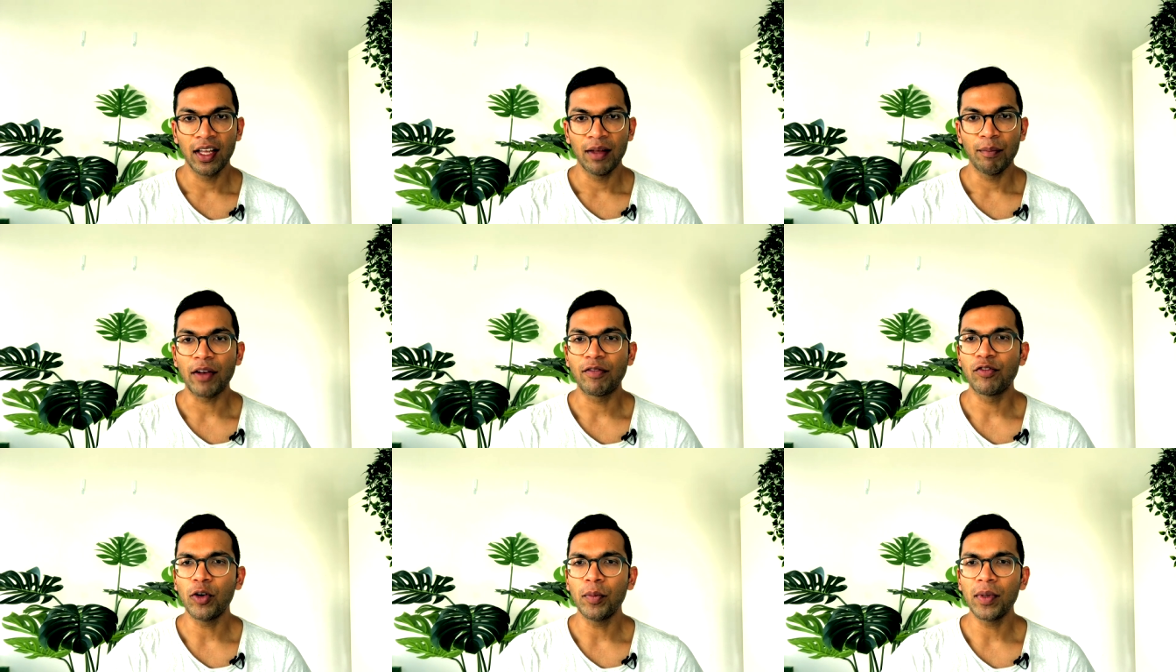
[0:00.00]

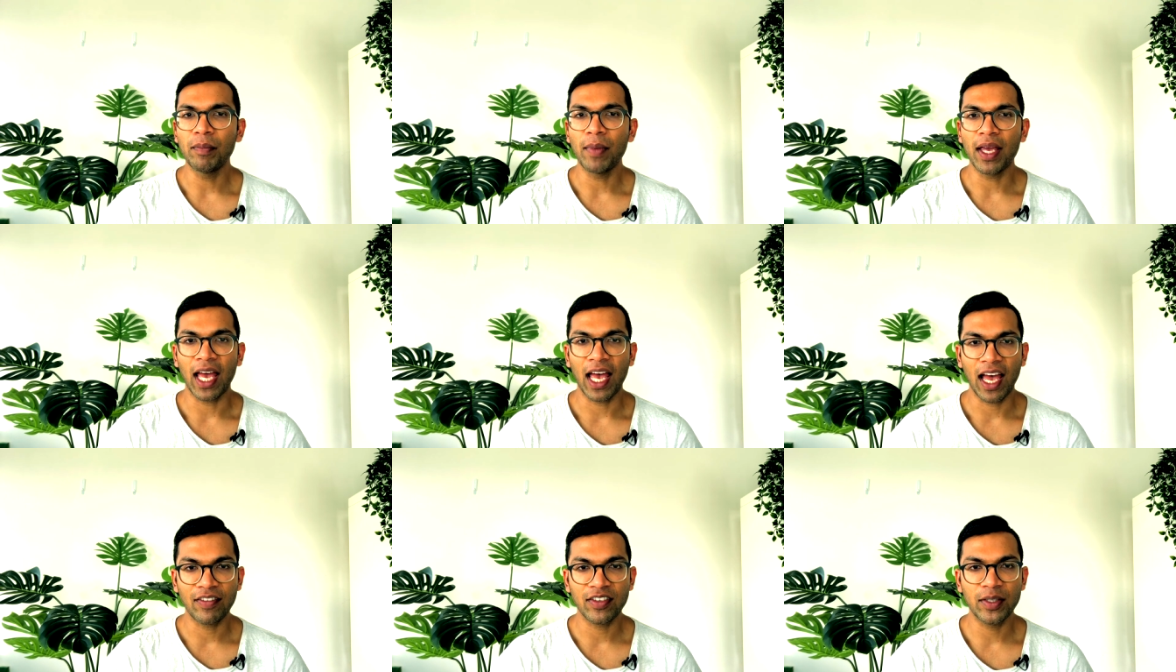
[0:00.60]
Metformin may
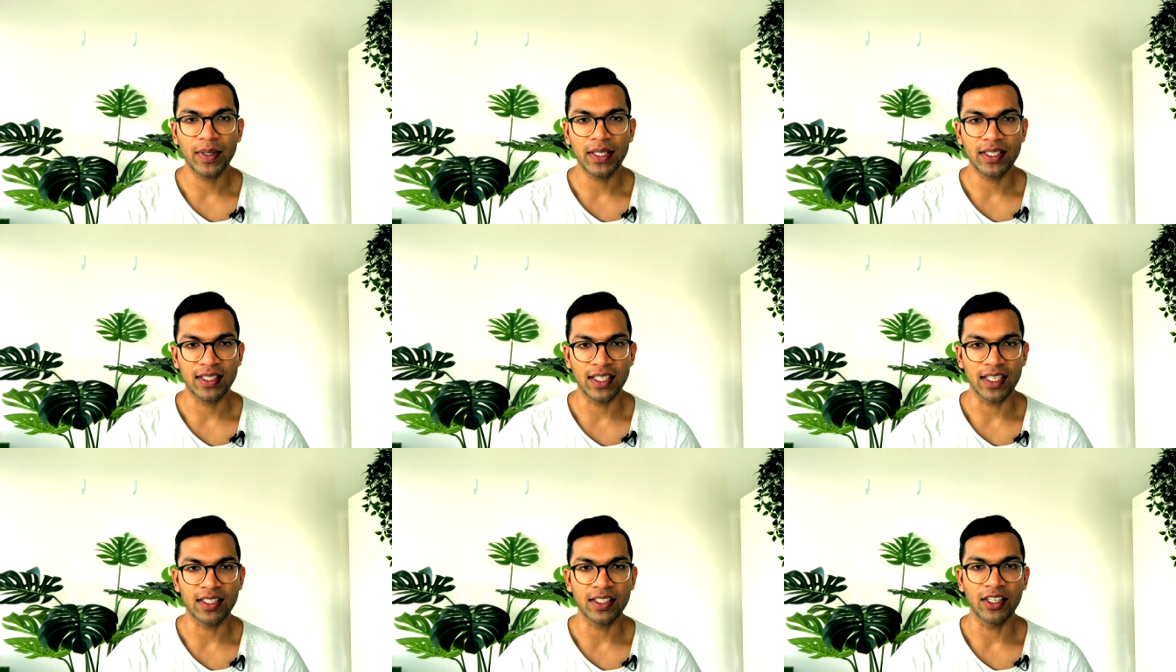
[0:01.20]
have to be
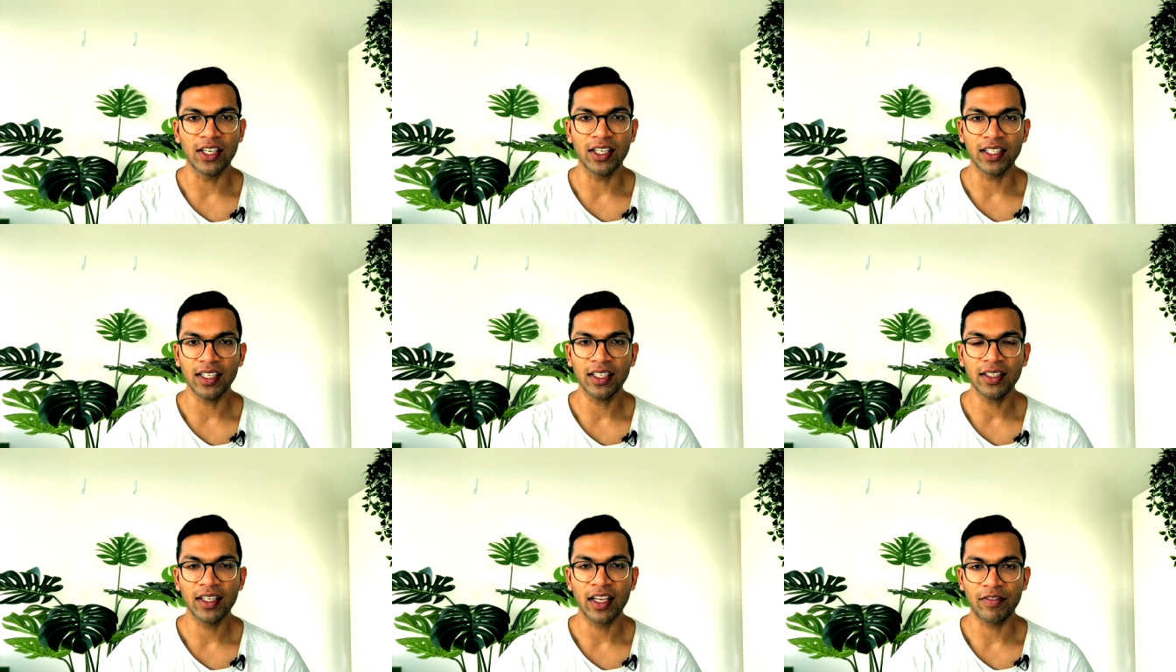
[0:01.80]
ceased
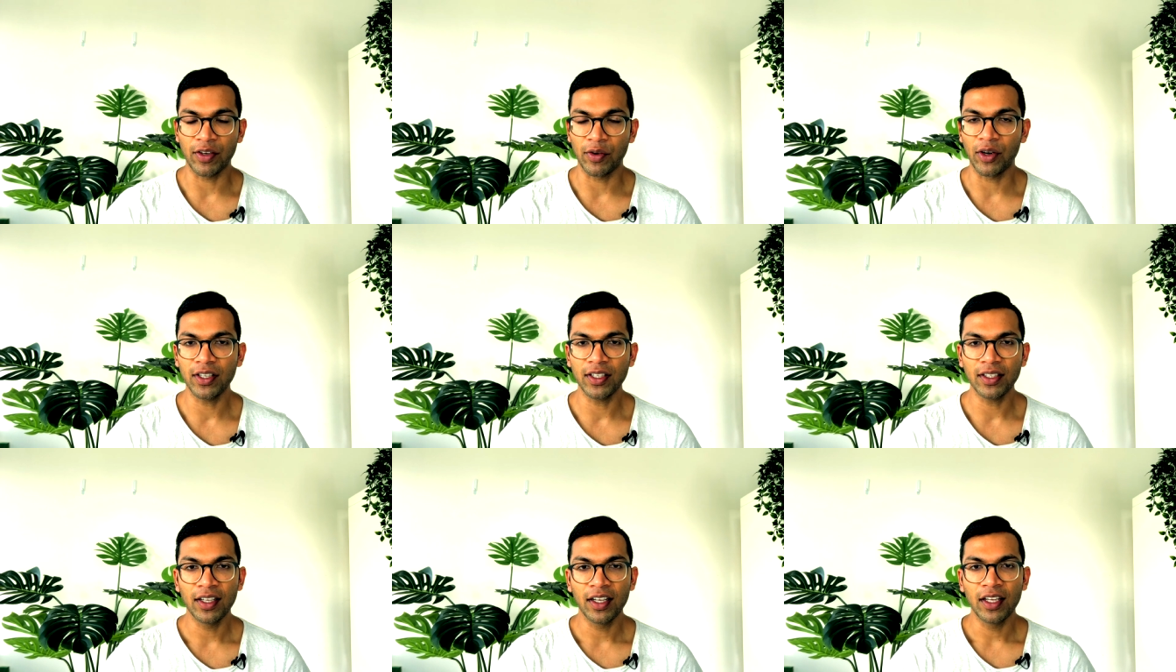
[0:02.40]
earlier if they're on it,